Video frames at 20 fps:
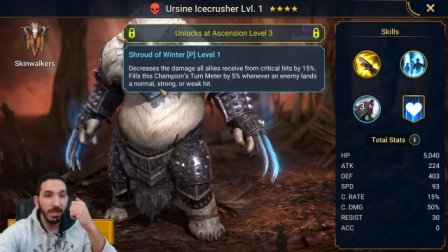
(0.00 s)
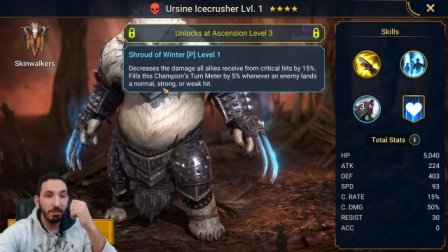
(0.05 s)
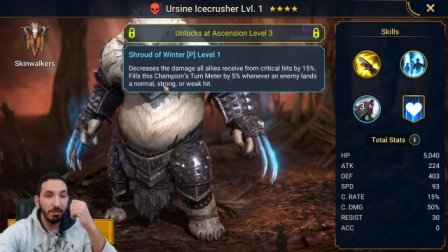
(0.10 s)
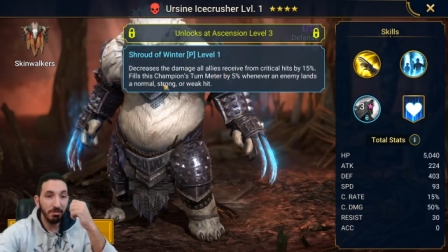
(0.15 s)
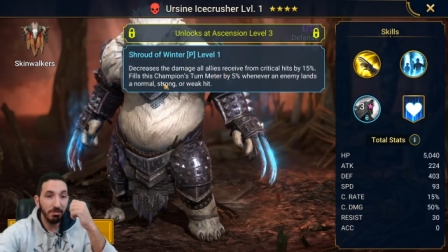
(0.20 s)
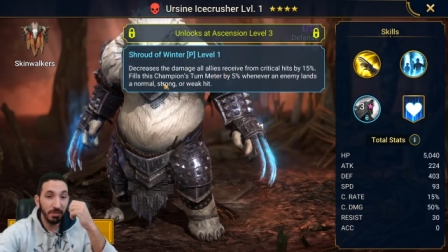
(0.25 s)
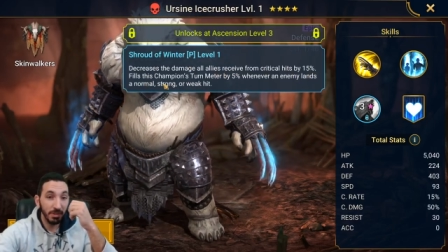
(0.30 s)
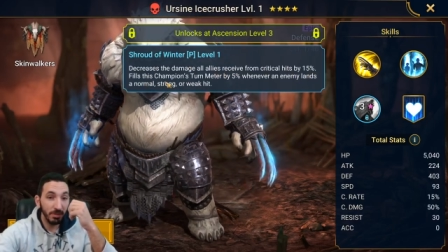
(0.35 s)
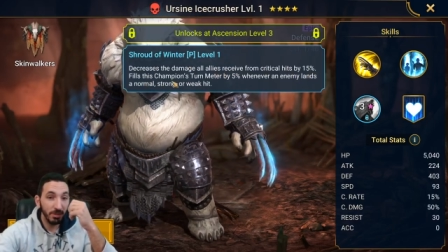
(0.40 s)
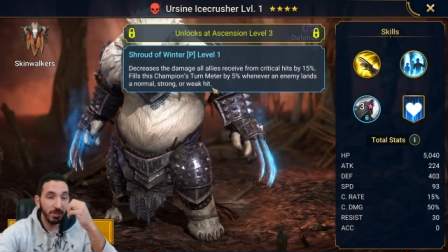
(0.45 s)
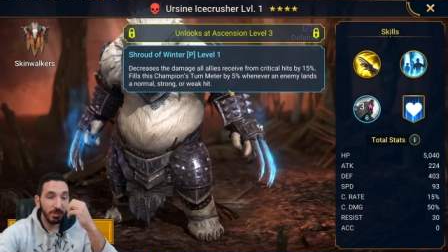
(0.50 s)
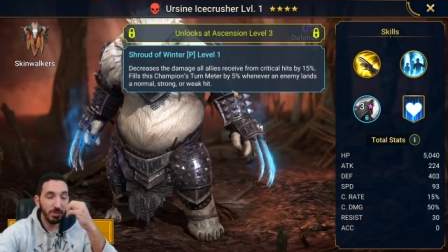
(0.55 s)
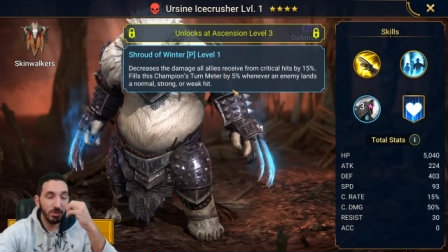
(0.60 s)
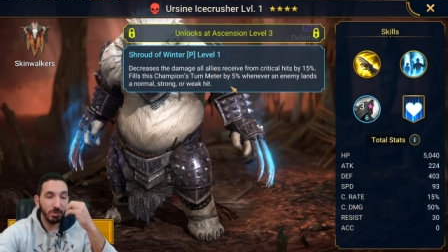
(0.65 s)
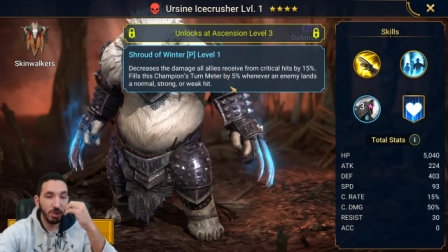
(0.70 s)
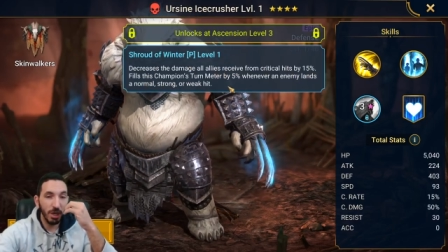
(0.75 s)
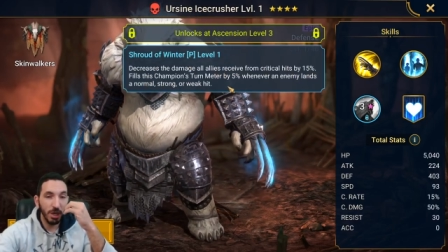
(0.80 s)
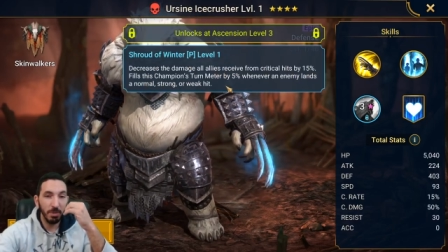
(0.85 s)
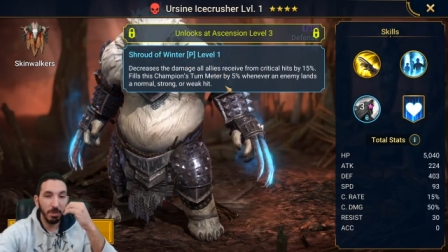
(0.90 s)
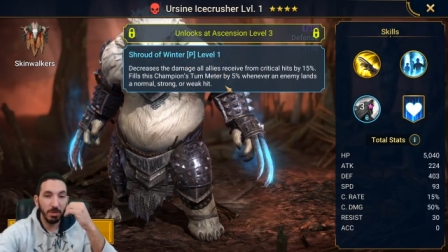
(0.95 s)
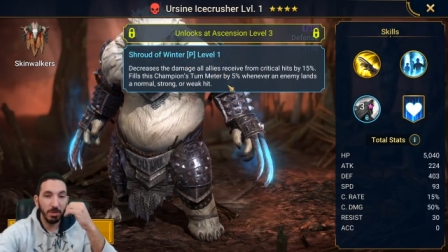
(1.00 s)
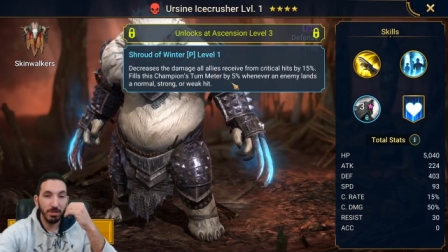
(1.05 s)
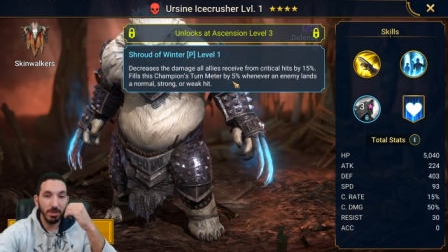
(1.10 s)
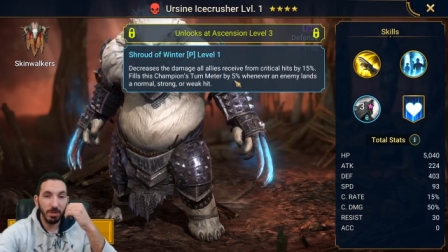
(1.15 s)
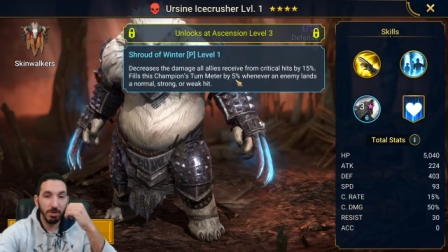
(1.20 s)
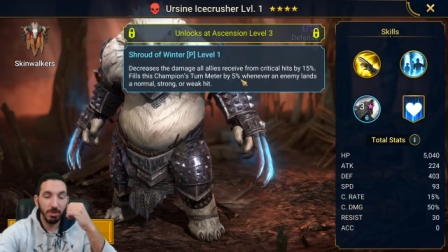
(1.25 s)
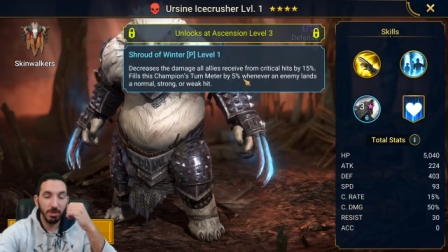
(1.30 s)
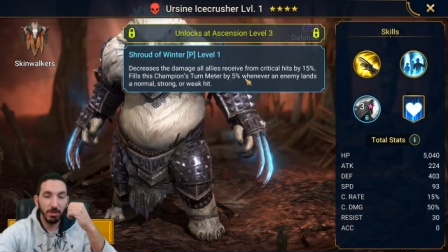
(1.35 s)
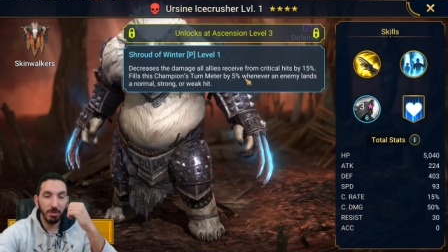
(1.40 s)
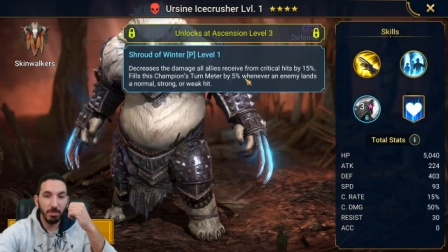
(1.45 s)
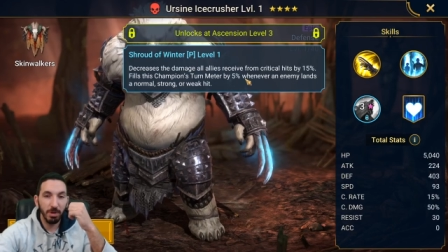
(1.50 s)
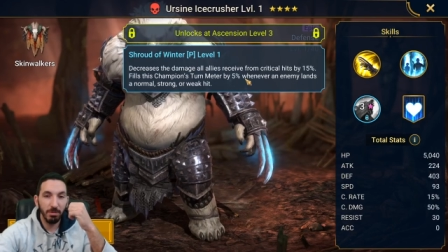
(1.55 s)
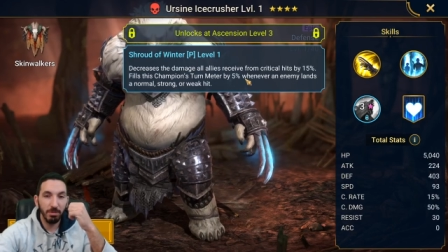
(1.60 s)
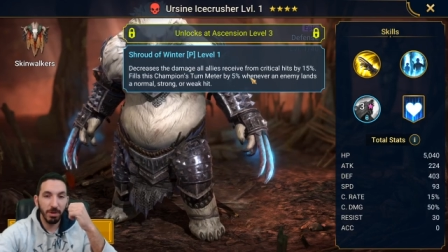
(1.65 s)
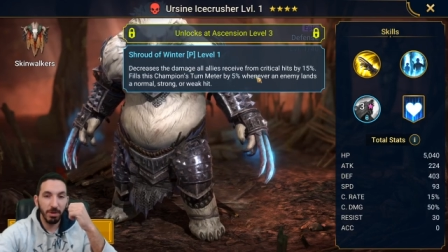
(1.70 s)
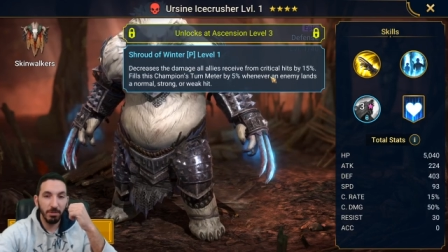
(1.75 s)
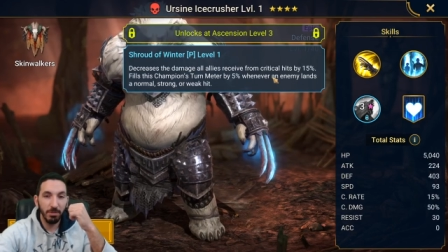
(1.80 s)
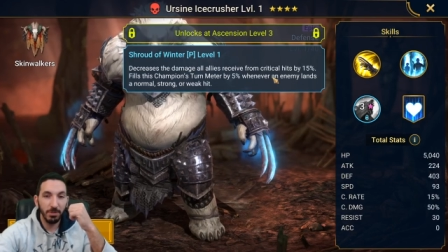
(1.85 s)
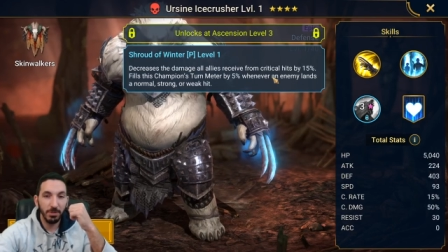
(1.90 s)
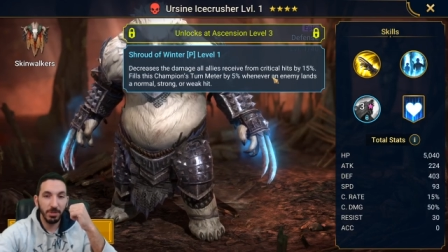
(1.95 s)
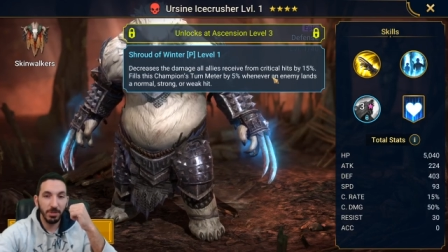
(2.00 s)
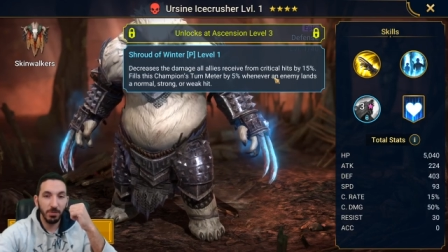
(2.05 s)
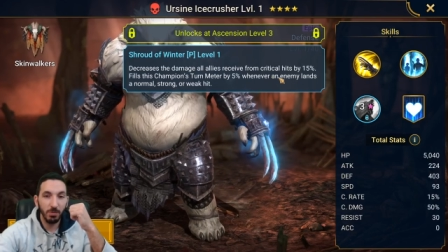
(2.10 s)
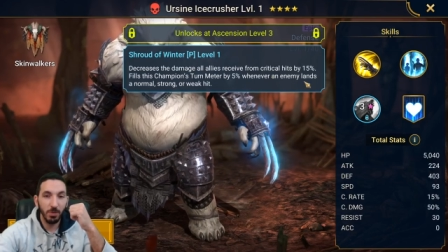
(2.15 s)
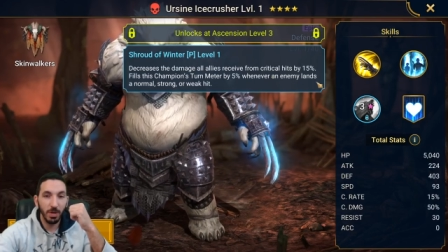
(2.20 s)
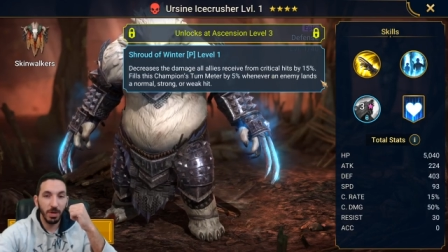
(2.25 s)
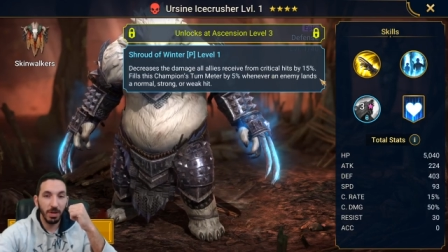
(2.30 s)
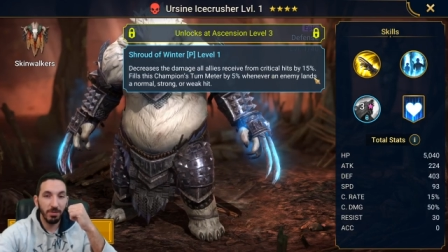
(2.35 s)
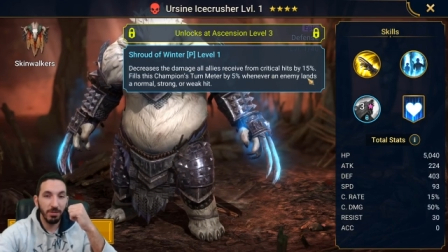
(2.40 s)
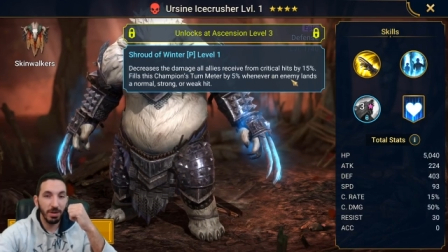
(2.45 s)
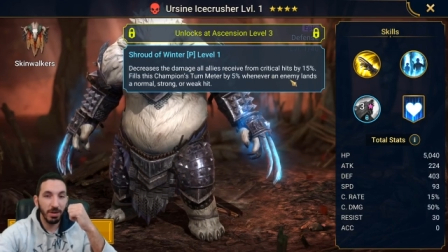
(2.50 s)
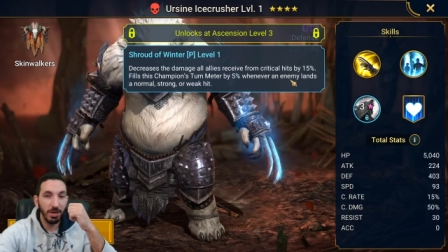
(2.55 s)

Builds this champion turn meter by 5% whenever